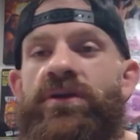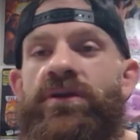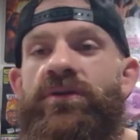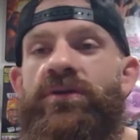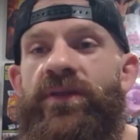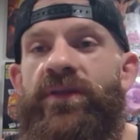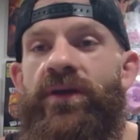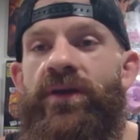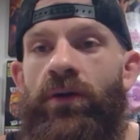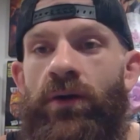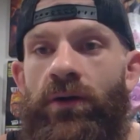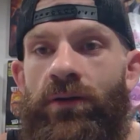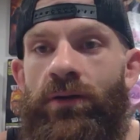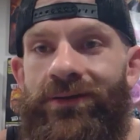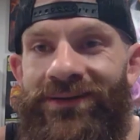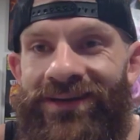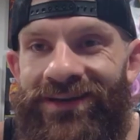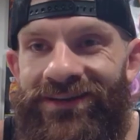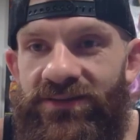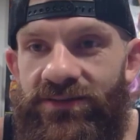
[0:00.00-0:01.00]
the All
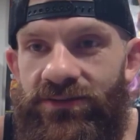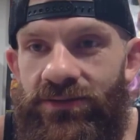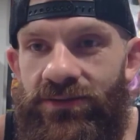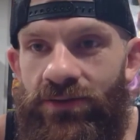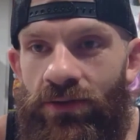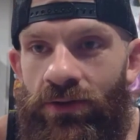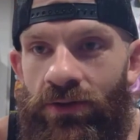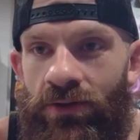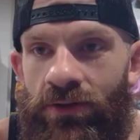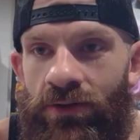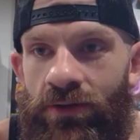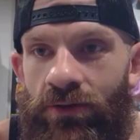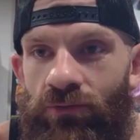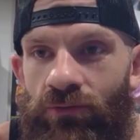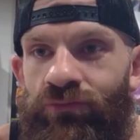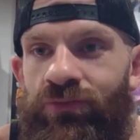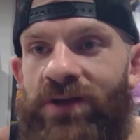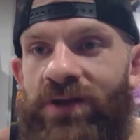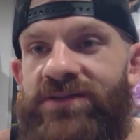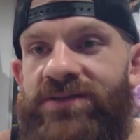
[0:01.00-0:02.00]
Night
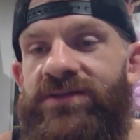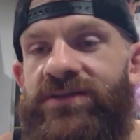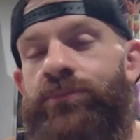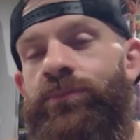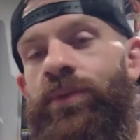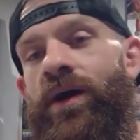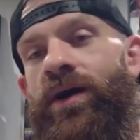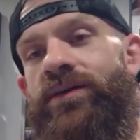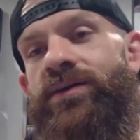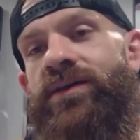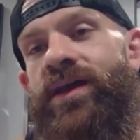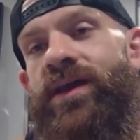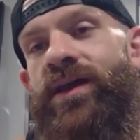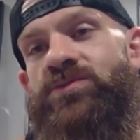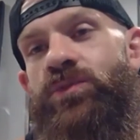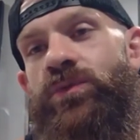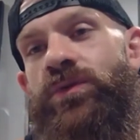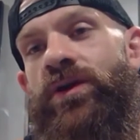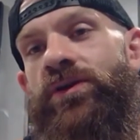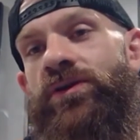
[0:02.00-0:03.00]
Long Wrestling
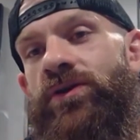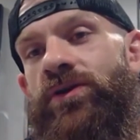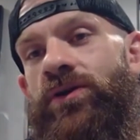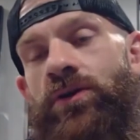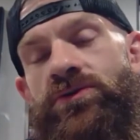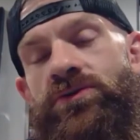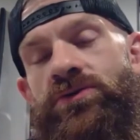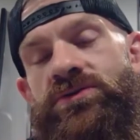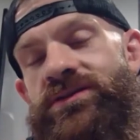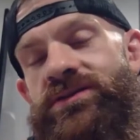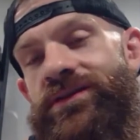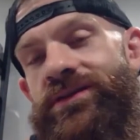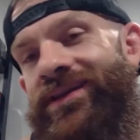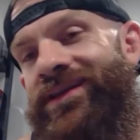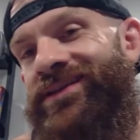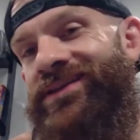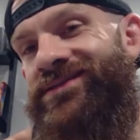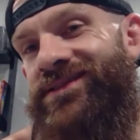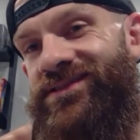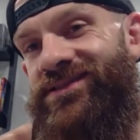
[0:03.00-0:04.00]
Podcast. We are your host.
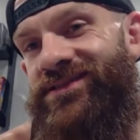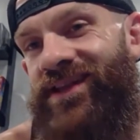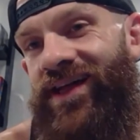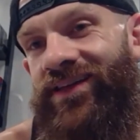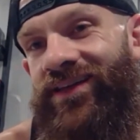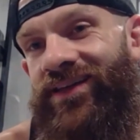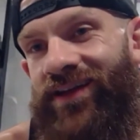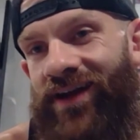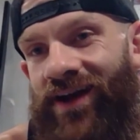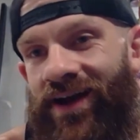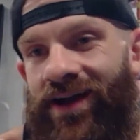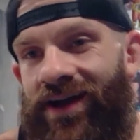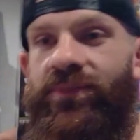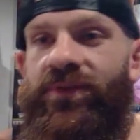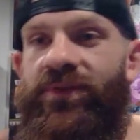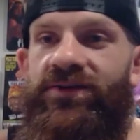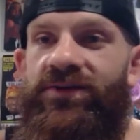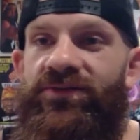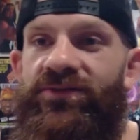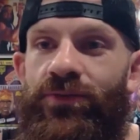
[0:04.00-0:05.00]
He's the Stallion. I'm
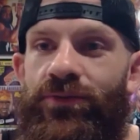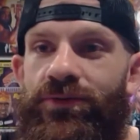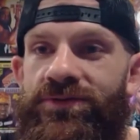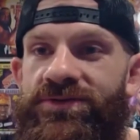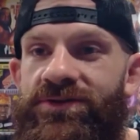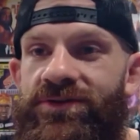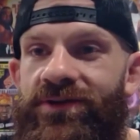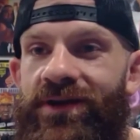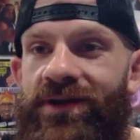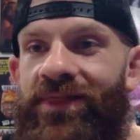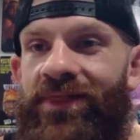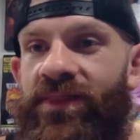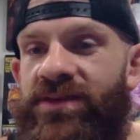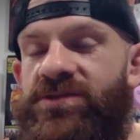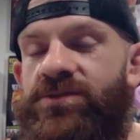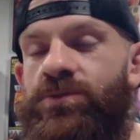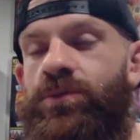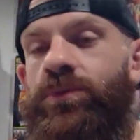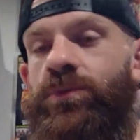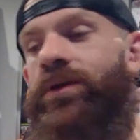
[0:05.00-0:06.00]
the Enforcer. And
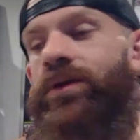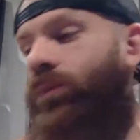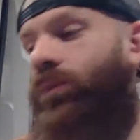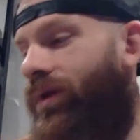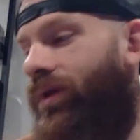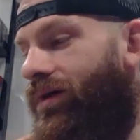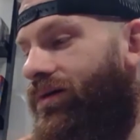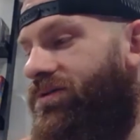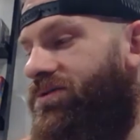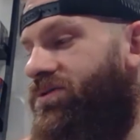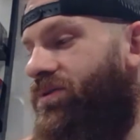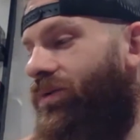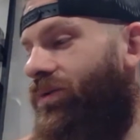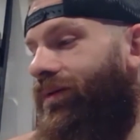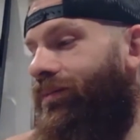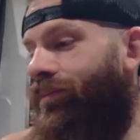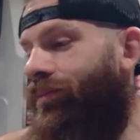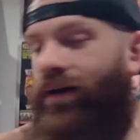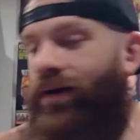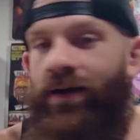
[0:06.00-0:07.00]
this week we are
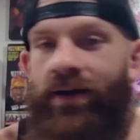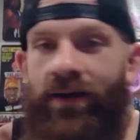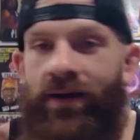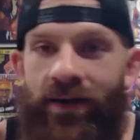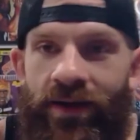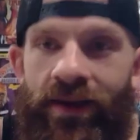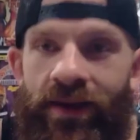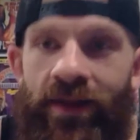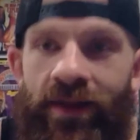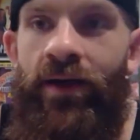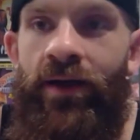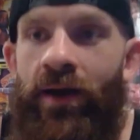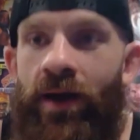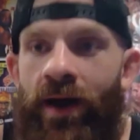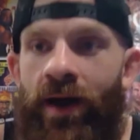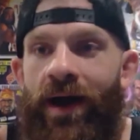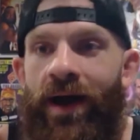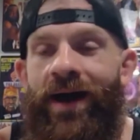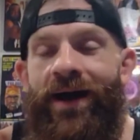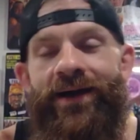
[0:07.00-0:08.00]
joined by
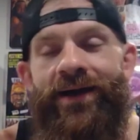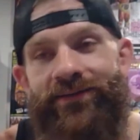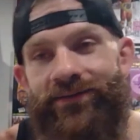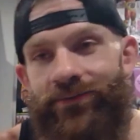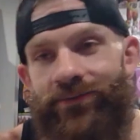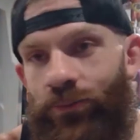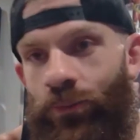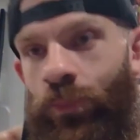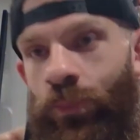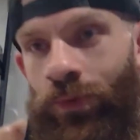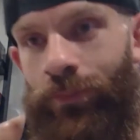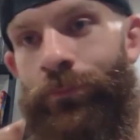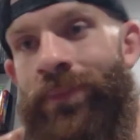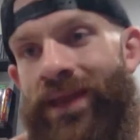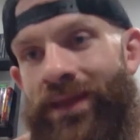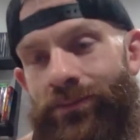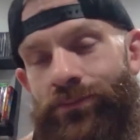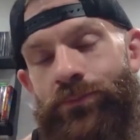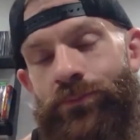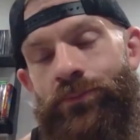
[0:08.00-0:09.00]
what
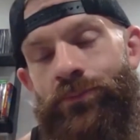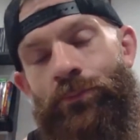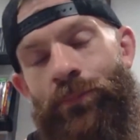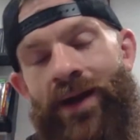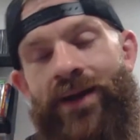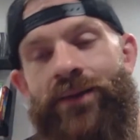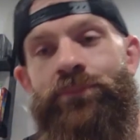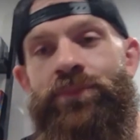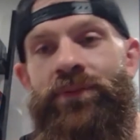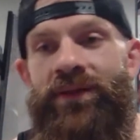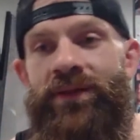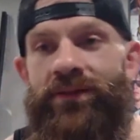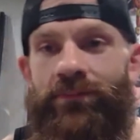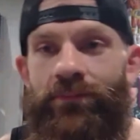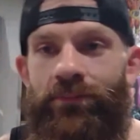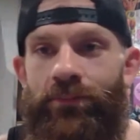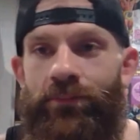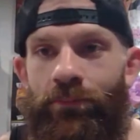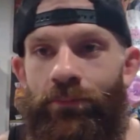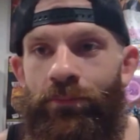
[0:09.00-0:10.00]
might
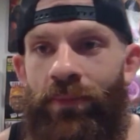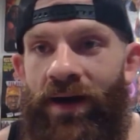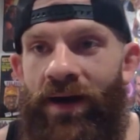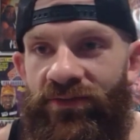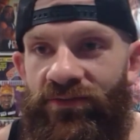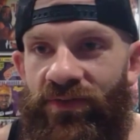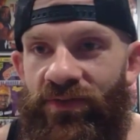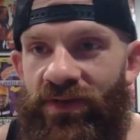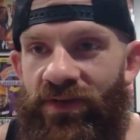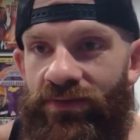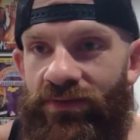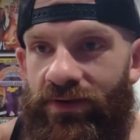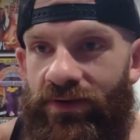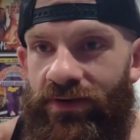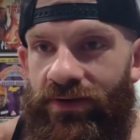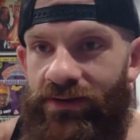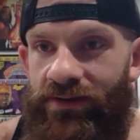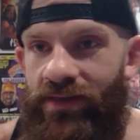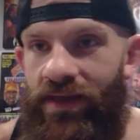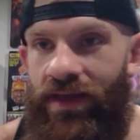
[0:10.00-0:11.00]
be my favorite
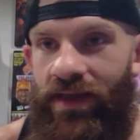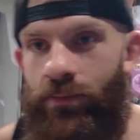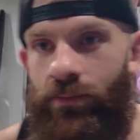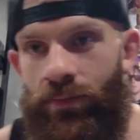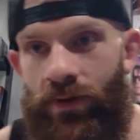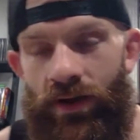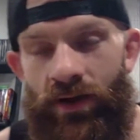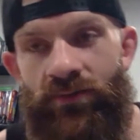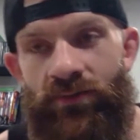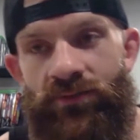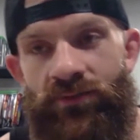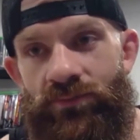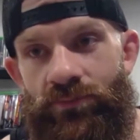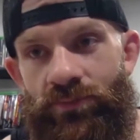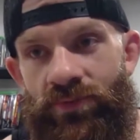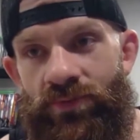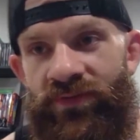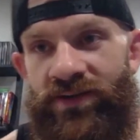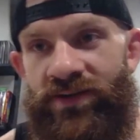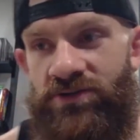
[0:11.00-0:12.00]
nickname of
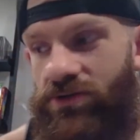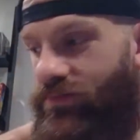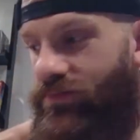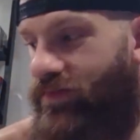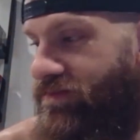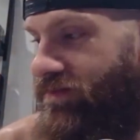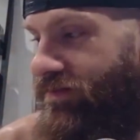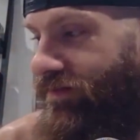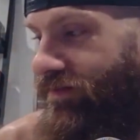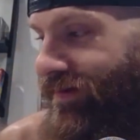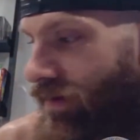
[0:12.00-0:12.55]
professional wrestling right now,